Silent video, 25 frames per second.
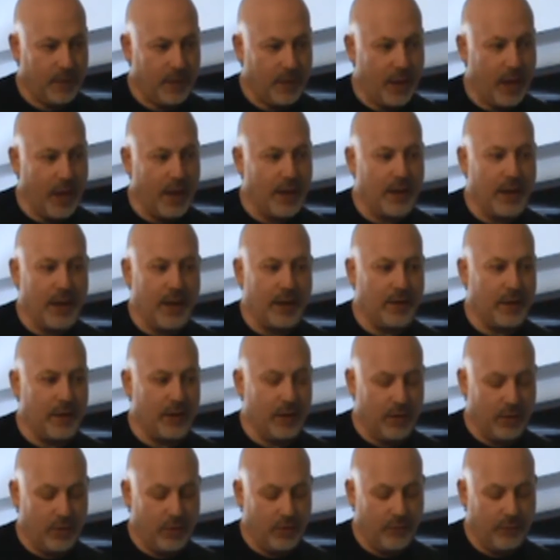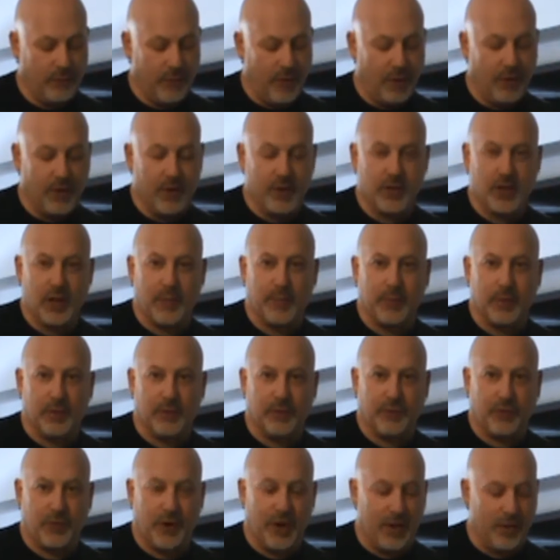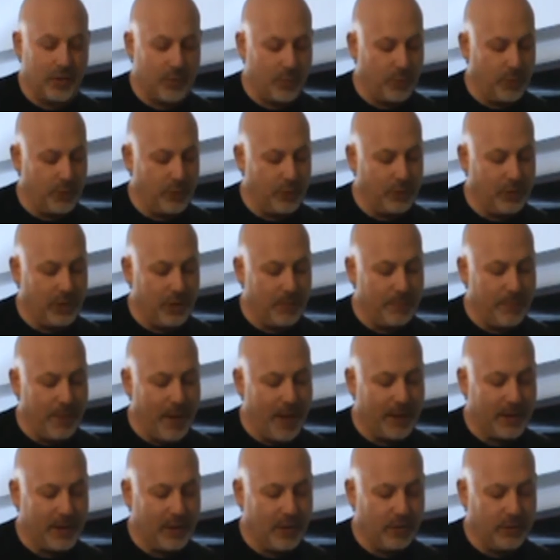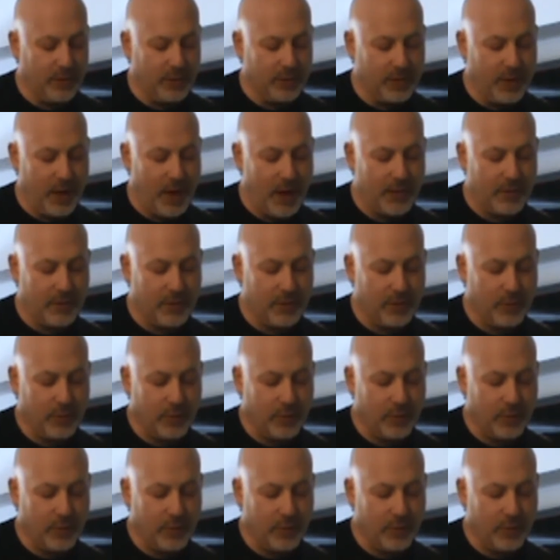And then the very similar phrase to what you did back here on the 10th.